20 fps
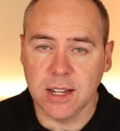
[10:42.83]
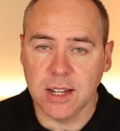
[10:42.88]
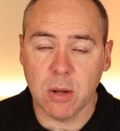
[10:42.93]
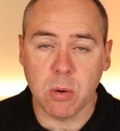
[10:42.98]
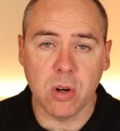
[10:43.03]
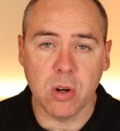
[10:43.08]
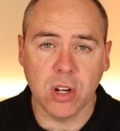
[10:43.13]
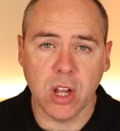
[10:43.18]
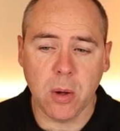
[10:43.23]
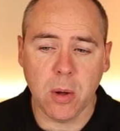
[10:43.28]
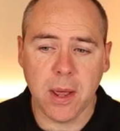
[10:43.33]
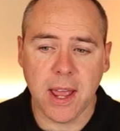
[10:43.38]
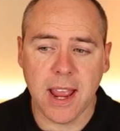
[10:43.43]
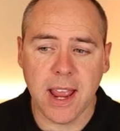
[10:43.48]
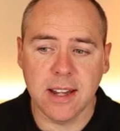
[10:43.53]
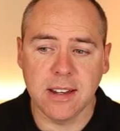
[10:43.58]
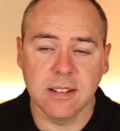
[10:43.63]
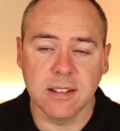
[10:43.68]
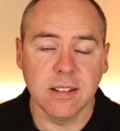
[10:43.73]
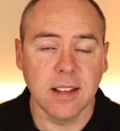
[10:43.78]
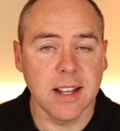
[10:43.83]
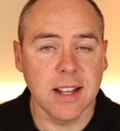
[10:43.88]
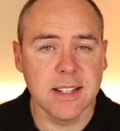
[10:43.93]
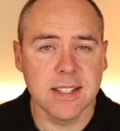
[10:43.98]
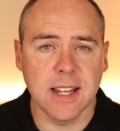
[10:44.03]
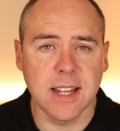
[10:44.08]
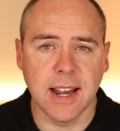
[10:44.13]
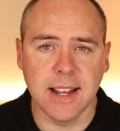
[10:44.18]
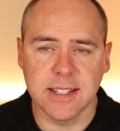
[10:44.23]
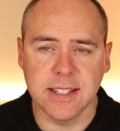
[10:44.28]
now I'll go ahead
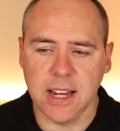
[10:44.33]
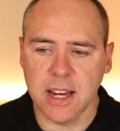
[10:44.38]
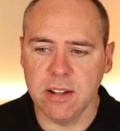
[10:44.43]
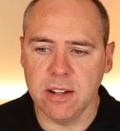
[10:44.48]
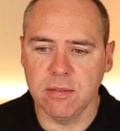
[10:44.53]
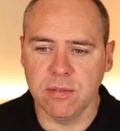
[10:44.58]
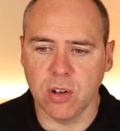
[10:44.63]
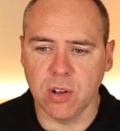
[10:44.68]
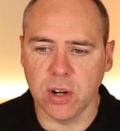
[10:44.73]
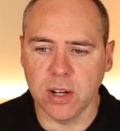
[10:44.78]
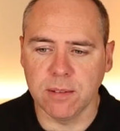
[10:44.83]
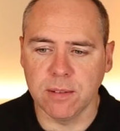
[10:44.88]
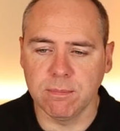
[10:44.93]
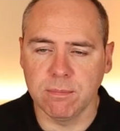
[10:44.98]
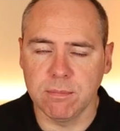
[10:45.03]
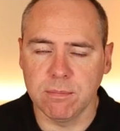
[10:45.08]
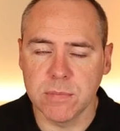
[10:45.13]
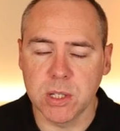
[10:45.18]
and select invite